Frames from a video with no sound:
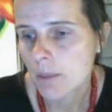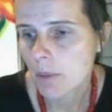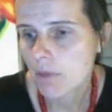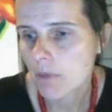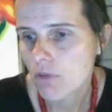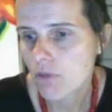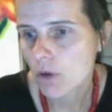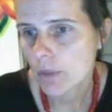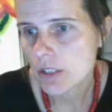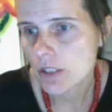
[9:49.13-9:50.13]
But before
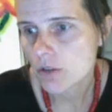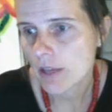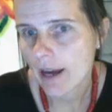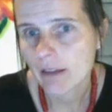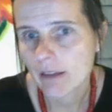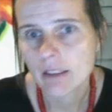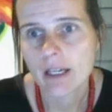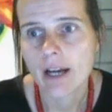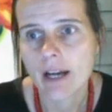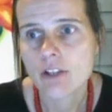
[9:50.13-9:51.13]
we do that,
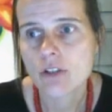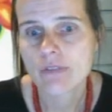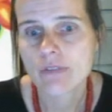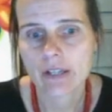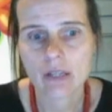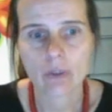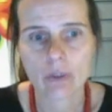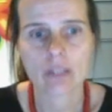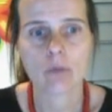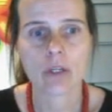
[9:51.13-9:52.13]
I just very
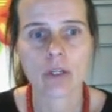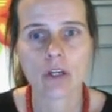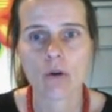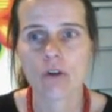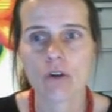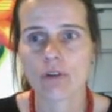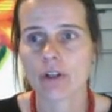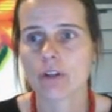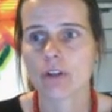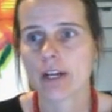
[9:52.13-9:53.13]
quickly want to go
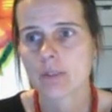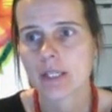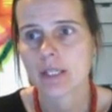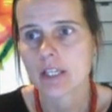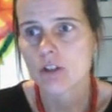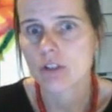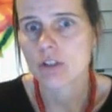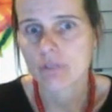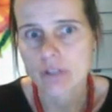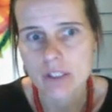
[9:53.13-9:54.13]
over your expectations
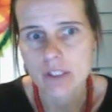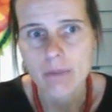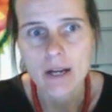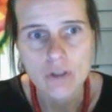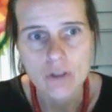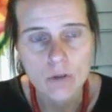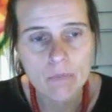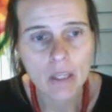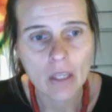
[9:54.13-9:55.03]
for this module.